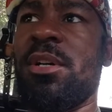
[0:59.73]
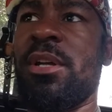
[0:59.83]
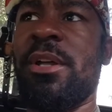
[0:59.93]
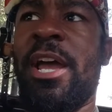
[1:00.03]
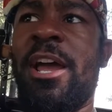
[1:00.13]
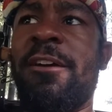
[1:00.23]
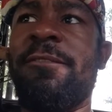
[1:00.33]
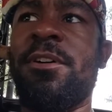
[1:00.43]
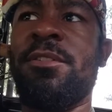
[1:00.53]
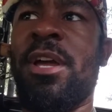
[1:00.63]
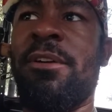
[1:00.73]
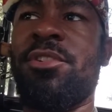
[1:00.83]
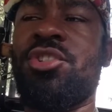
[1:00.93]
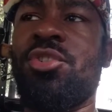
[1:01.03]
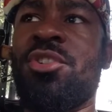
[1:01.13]
have the
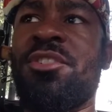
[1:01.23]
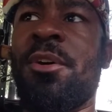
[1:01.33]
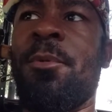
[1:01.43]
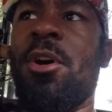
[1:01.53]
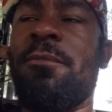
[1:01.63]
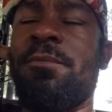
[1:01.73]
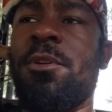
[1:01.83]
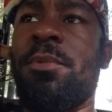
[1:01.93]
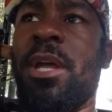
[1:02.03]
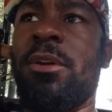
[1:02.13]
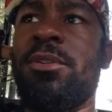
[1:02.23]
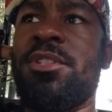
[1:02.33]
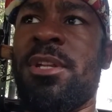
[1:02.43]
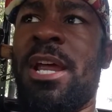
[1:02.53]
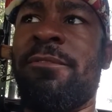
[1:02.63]
children apart from their
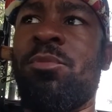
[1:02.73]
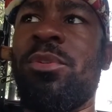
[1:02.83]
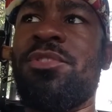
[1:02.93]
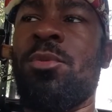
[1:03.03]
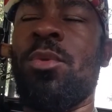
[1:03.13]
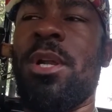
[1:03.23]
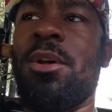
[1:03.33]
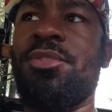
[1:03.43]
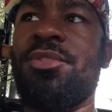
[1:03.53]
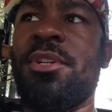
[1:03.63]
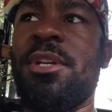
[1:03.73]
parents and have them with someone else,